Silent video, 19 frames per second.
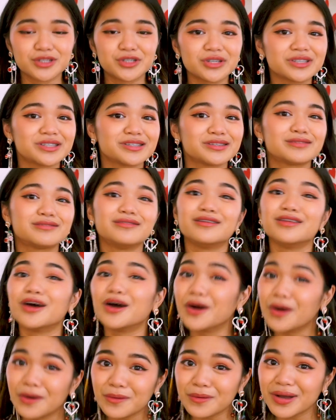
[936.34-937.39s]
just
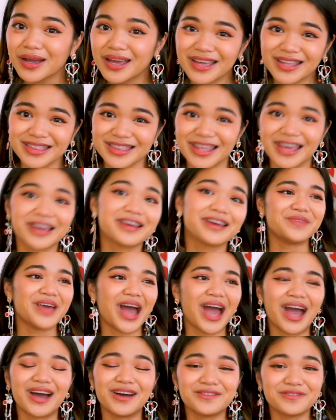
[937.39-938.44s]
know and
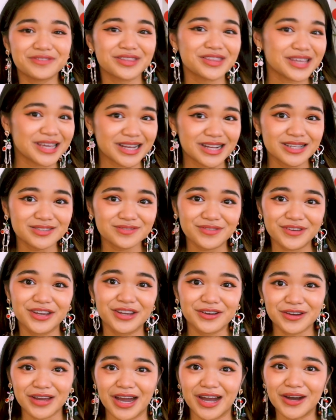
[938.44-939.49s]
have things
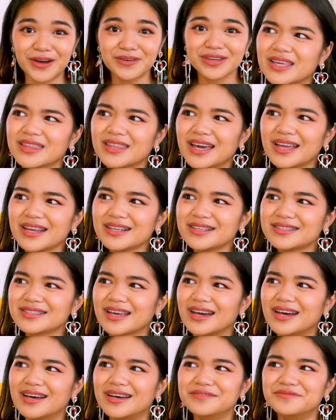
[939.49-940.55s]
figured out. That is
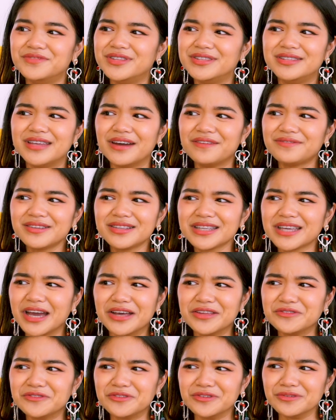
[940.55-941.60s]
definitely
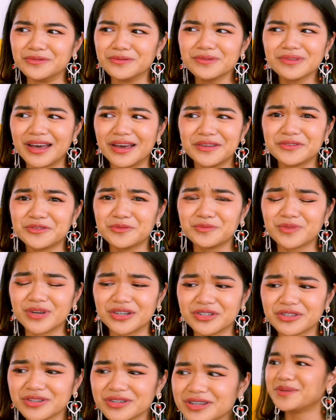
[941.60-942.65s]
undue
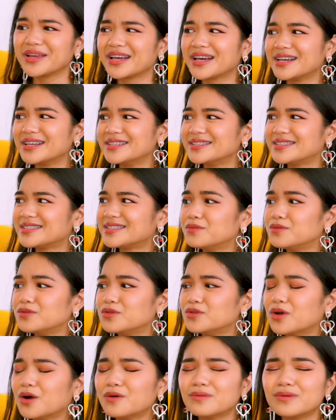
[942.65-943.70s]
pressure, because
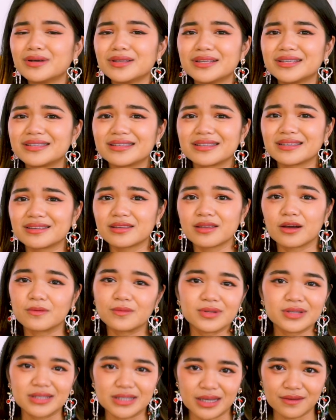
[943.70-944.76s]
no one's
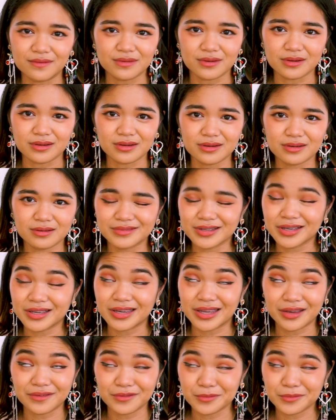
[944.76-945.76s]
ever gonna